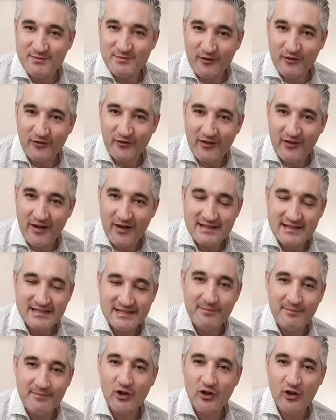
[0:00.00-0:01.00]
friends, I'm
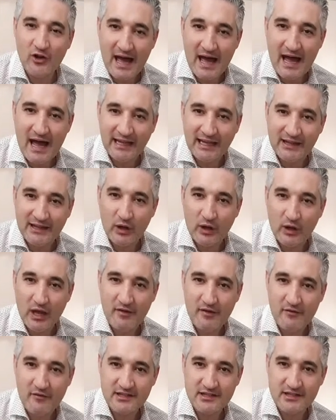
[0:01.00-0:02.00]
so lucky to have
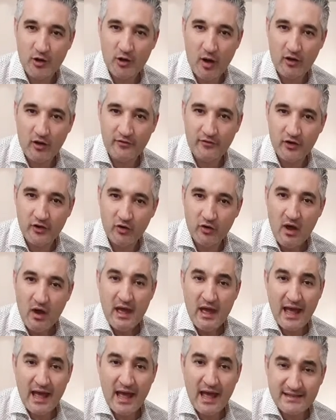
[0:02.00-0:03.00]
every single one of you.
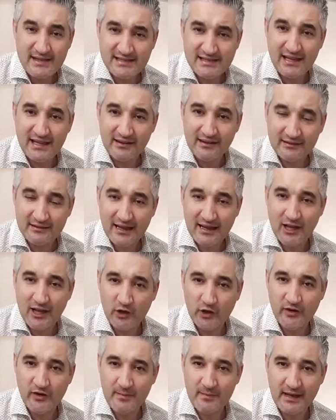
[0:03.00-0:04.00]
And Cindy, thank you
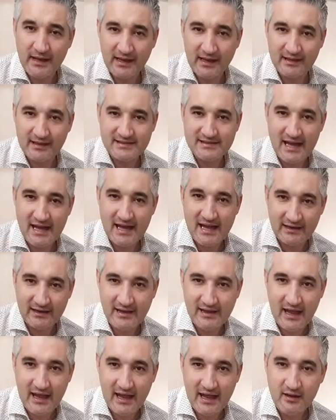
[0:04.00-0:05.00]
for making us that
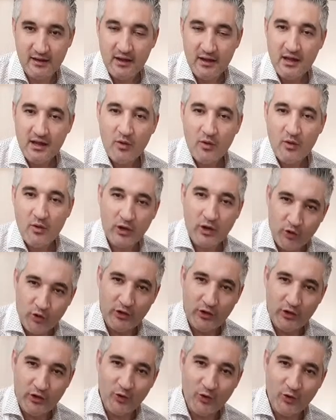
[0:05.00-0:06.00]
day. We do
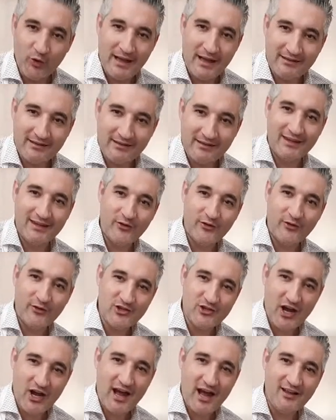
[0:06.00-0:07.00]
need to buy things for the
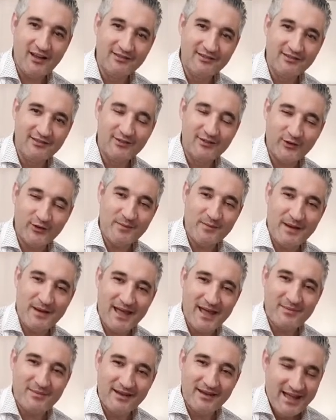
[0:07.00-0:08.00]
child, for the
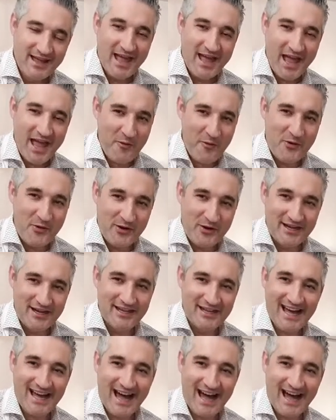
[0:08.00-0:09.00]
baby. We need
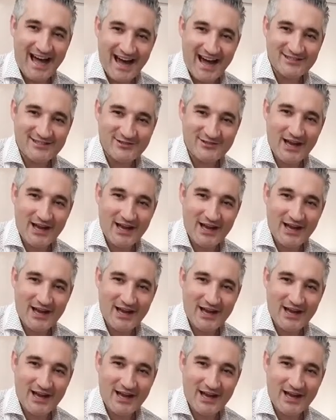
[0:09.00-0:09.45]
stars, trust